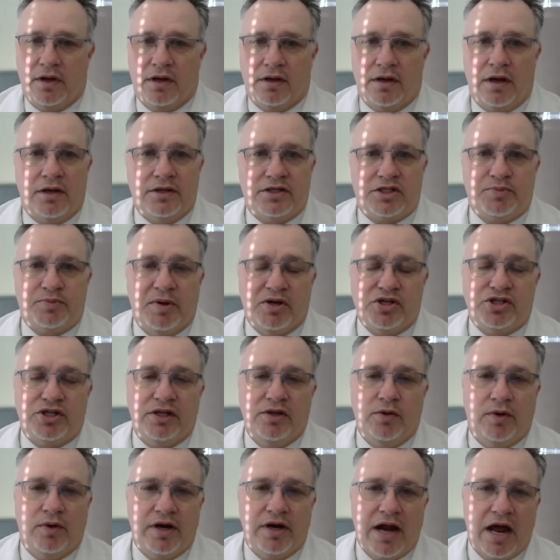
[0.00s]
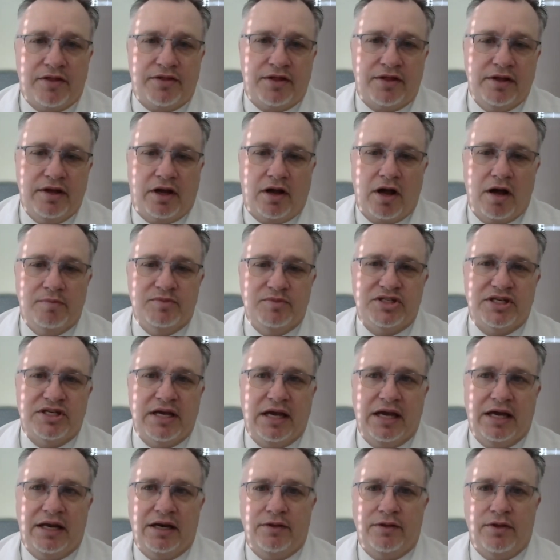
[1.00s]
Especially when an athlete comes
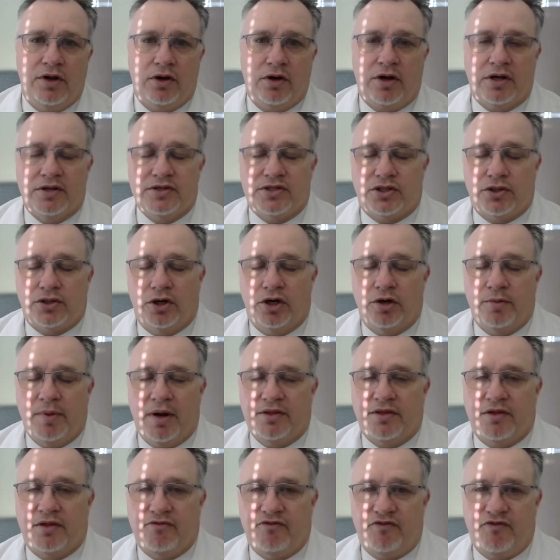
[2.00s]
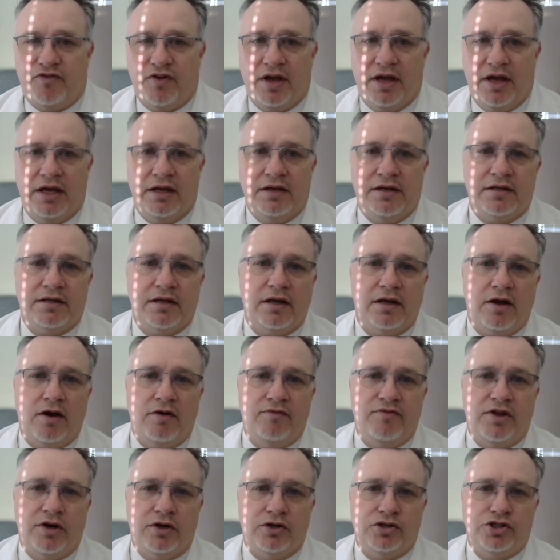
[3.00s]
in and they're concerned about the fit
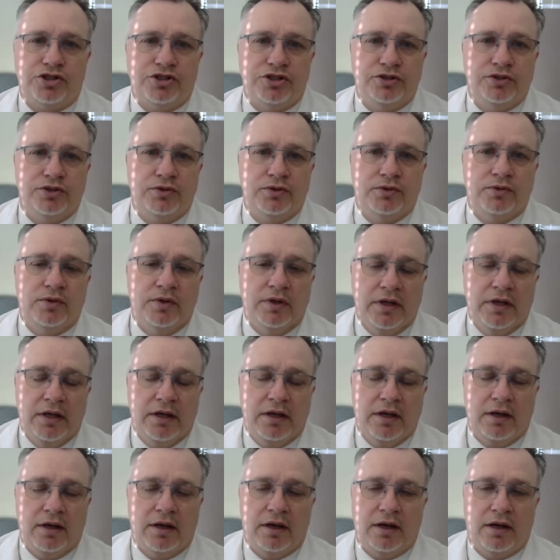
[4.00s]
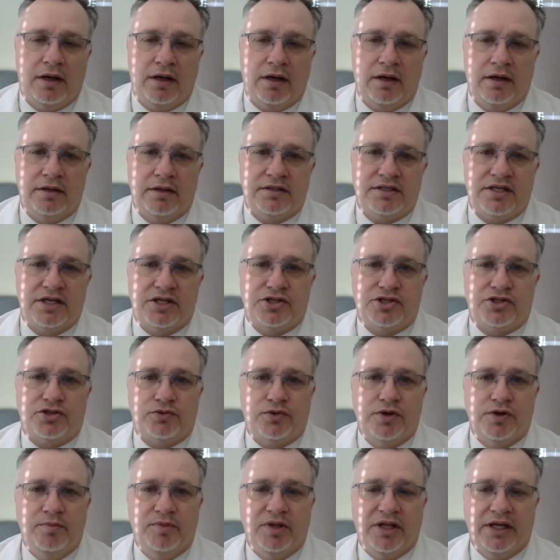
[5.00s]
of their shoe, it's
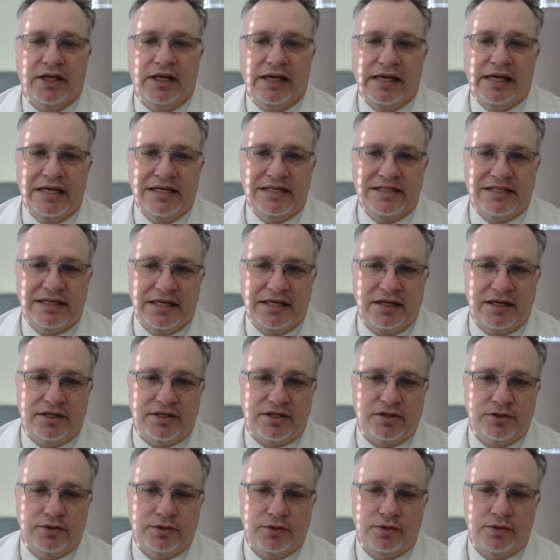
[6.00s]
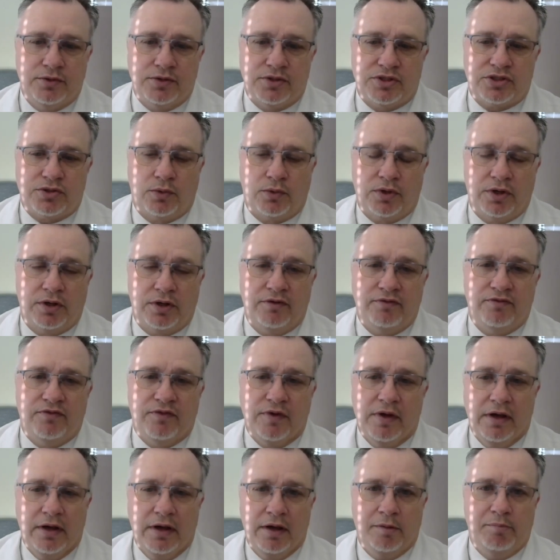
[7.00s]
extremely easy to sort of
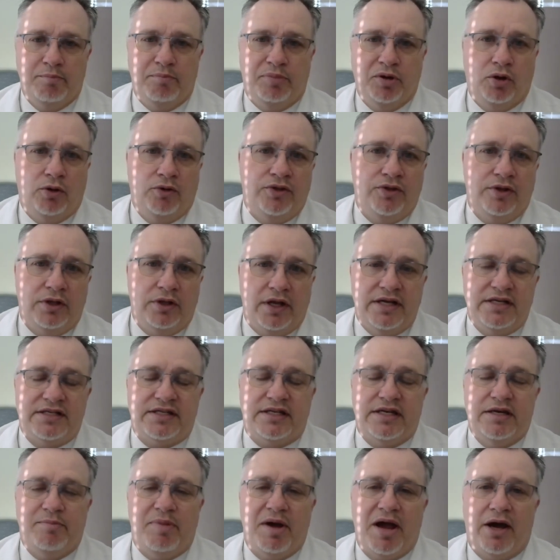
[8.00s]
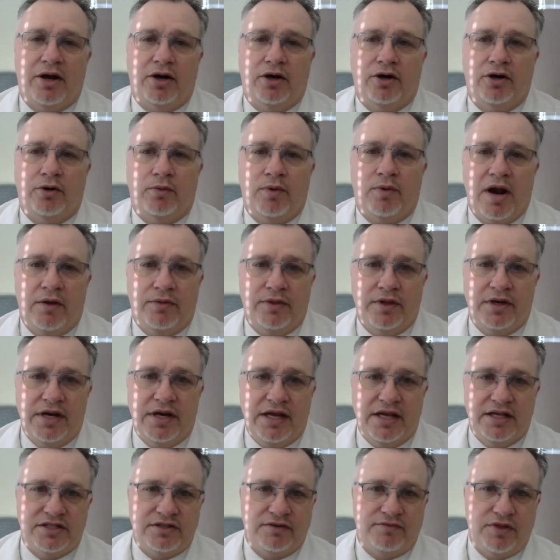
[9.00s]
build the lacing pattern around the
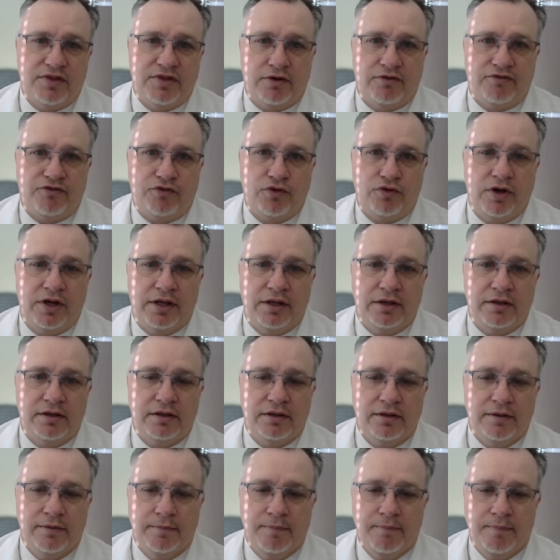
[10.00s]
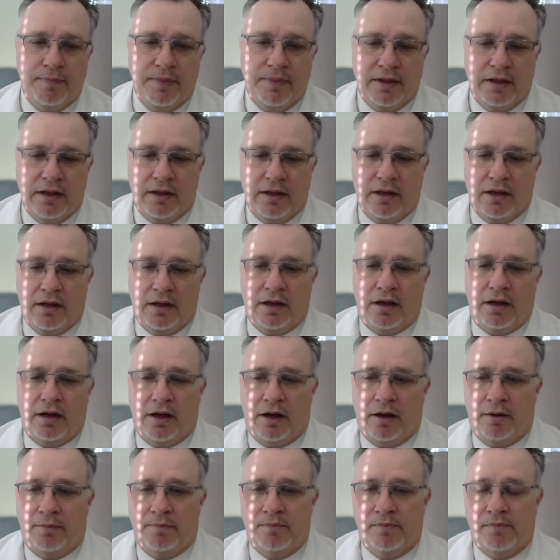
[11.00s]
needs of their foot.
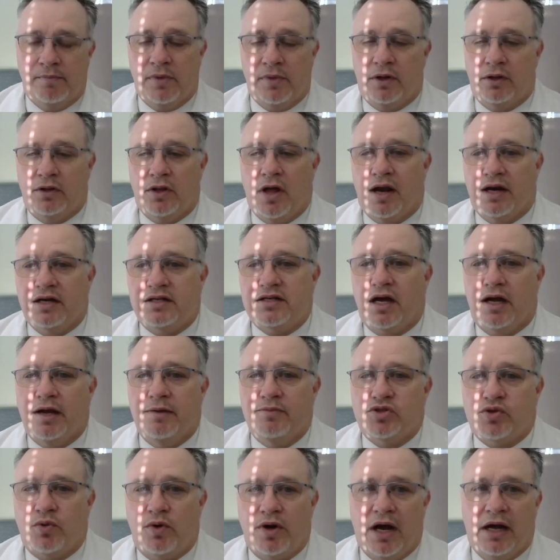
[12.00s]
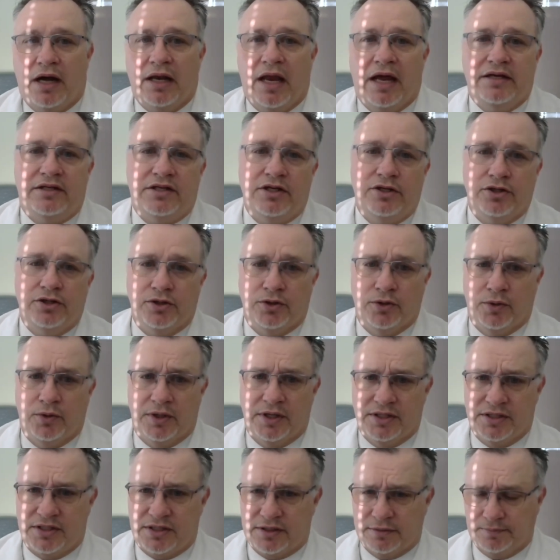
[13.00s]
A lot of times what I like to do
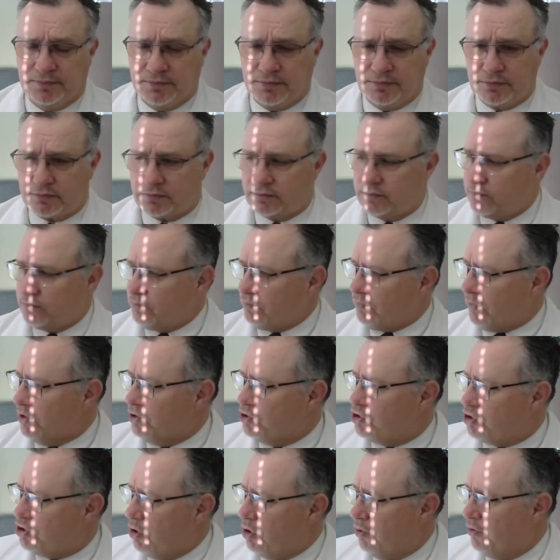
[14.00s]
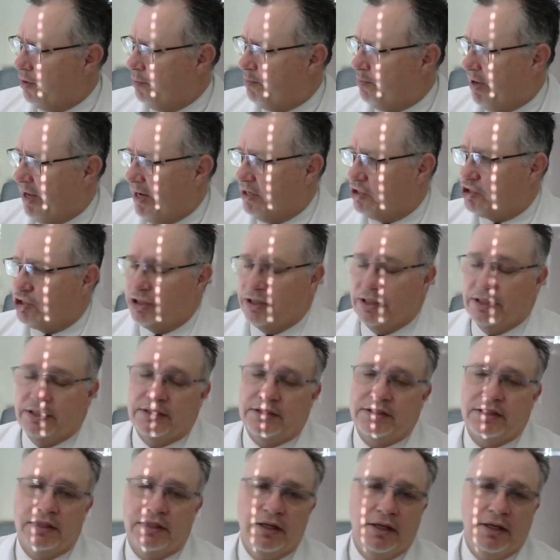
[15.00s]
is show the patient